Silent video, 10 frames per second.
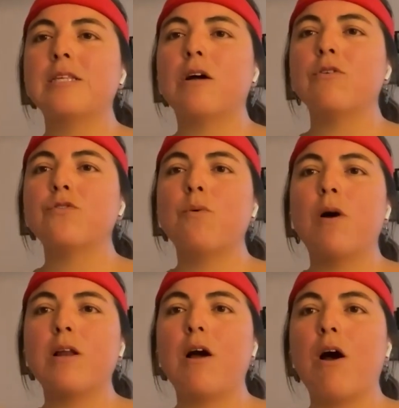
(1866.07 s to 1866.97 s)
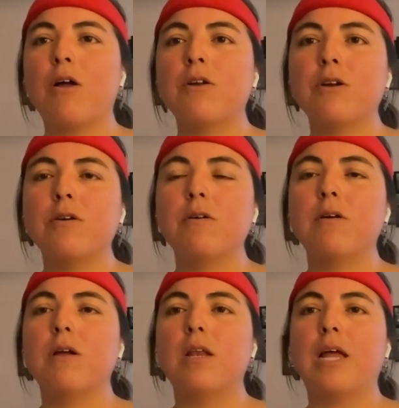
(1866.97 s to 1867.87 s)
I also want to honor
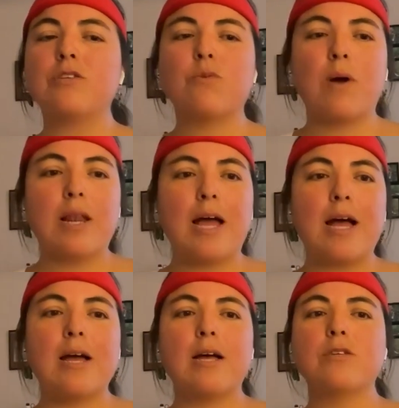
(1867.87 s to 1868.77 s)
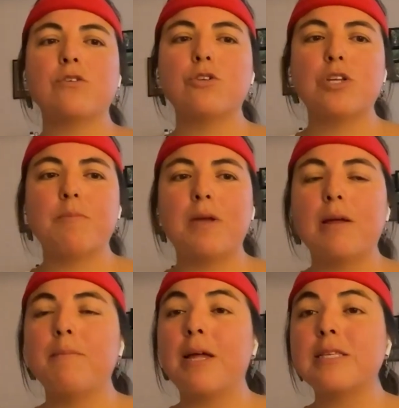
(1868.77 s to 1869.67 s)
La Escuela
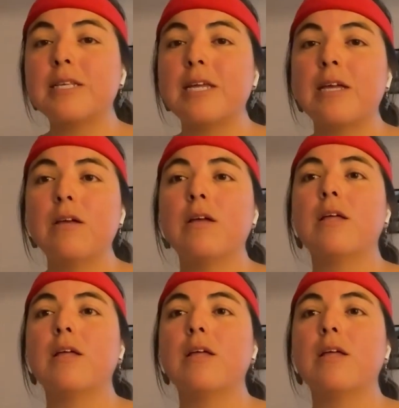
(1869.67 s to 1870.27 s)
Xochimetzli,